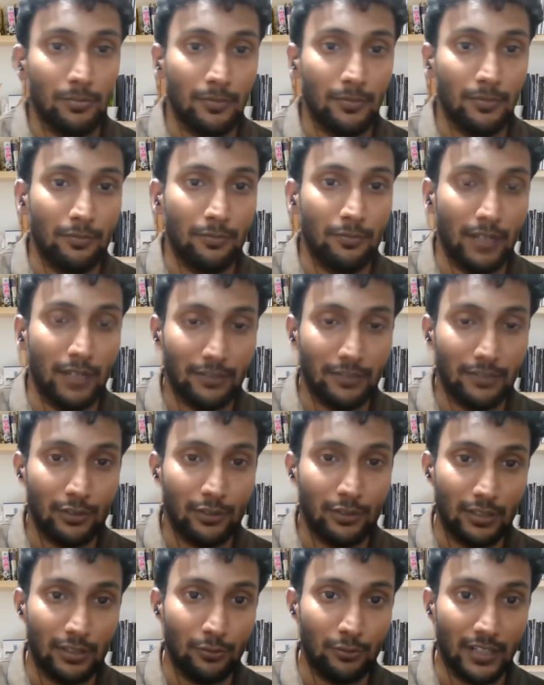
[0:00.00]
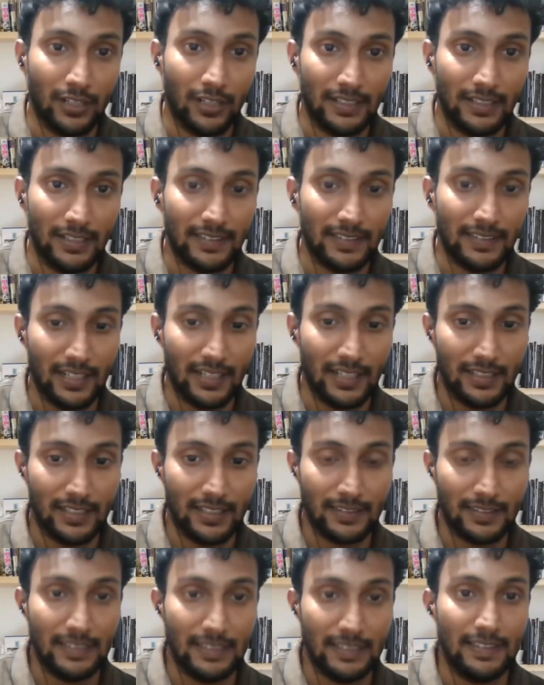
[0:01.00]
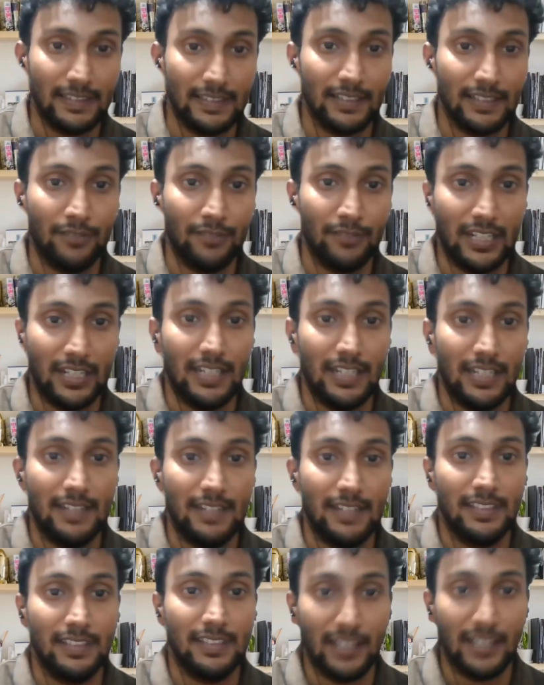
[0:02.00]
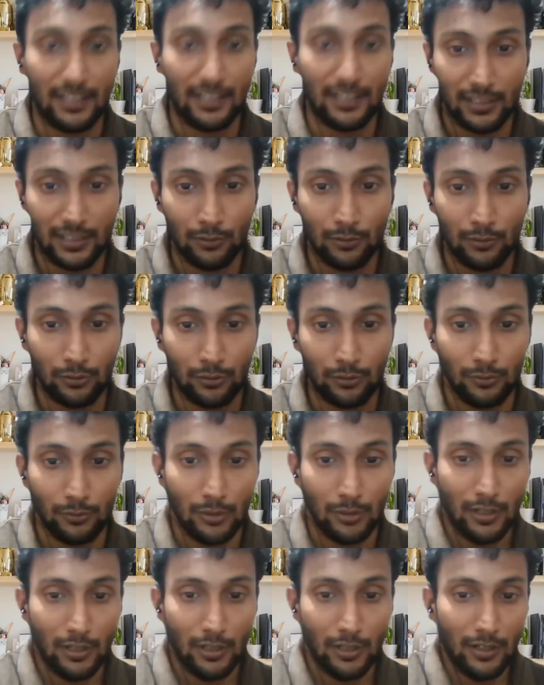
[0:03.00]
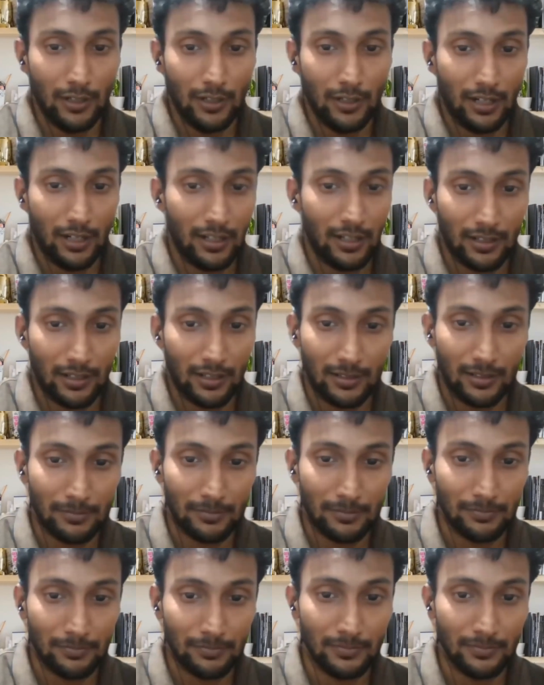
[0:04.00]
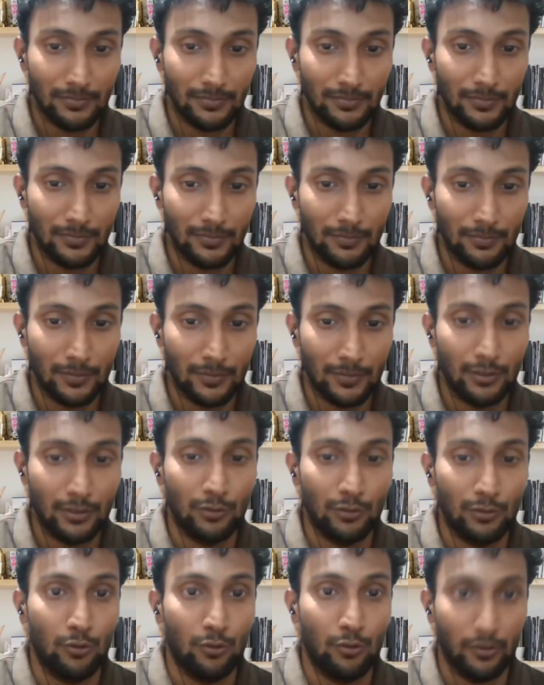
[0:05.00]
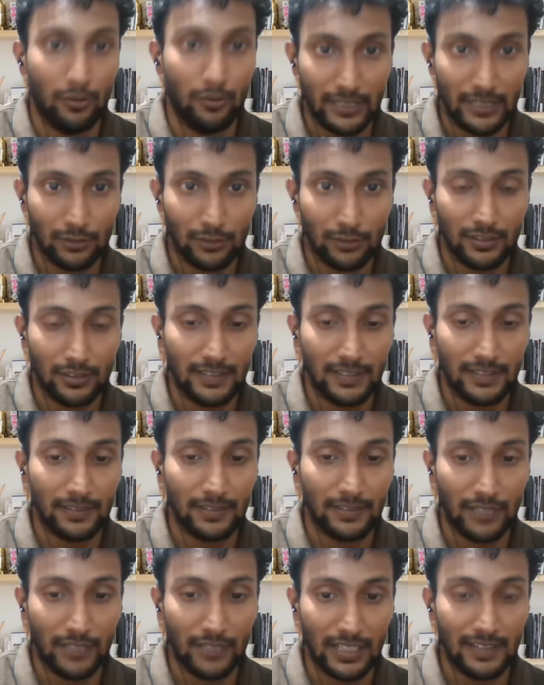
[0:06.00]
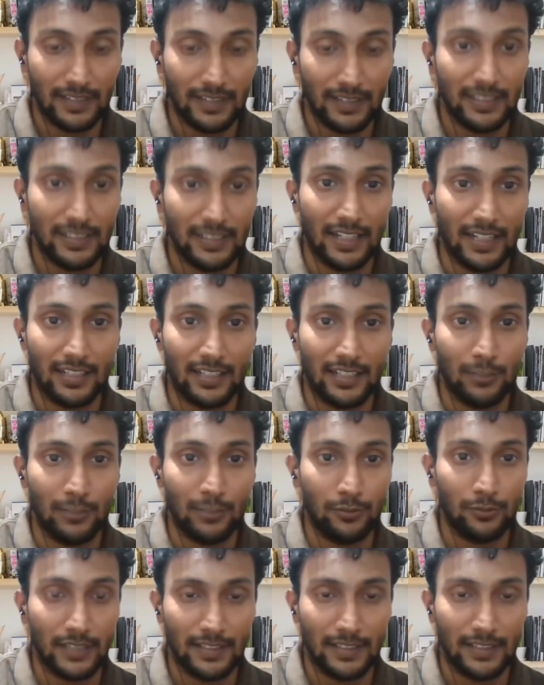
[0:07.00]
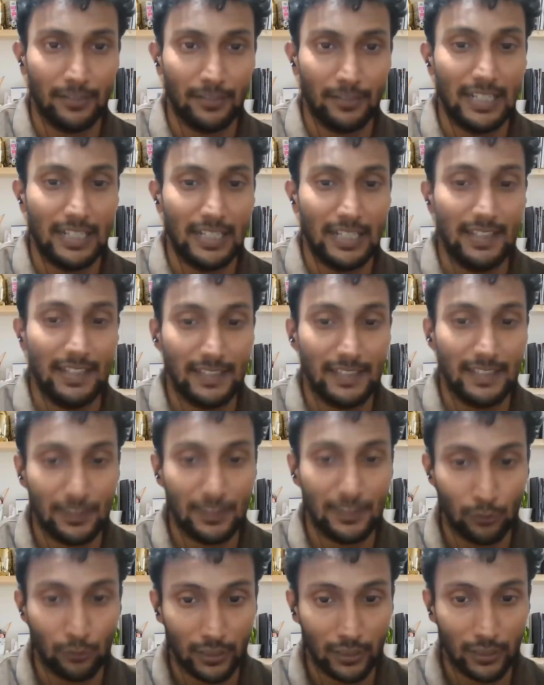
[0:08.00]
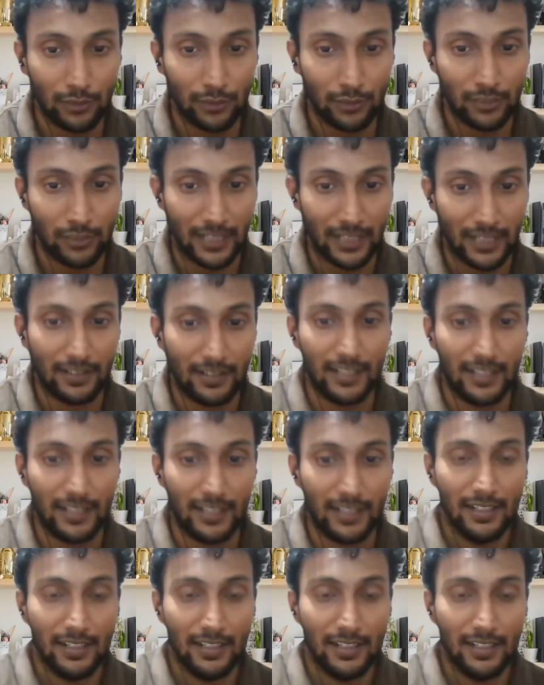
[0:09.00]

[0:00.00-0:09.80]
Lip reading: what we also have to understand is this is a very easy narrative to go with, or this is a very easy narrative to say. It's a very easy story to tell, right?